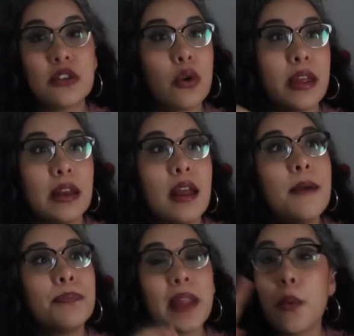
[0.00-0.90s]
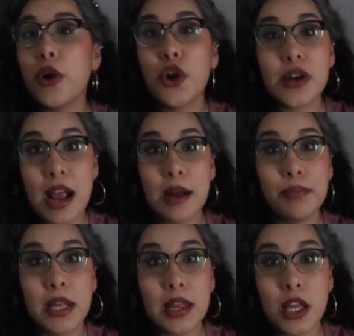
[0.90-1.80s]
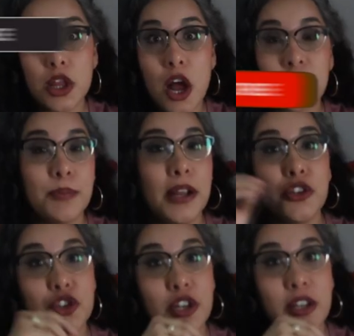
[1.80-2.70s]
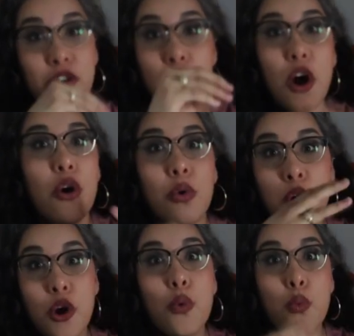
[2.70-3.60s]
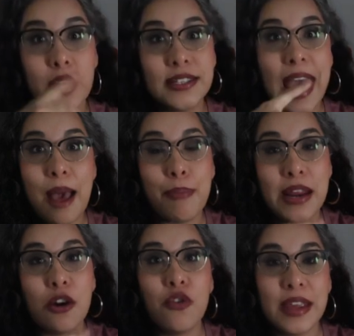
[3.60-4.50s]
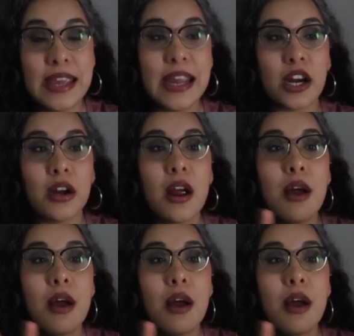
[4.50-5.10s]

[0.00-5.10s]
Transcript: So then now when you're not completely lost because you're gonna know what's happening over here.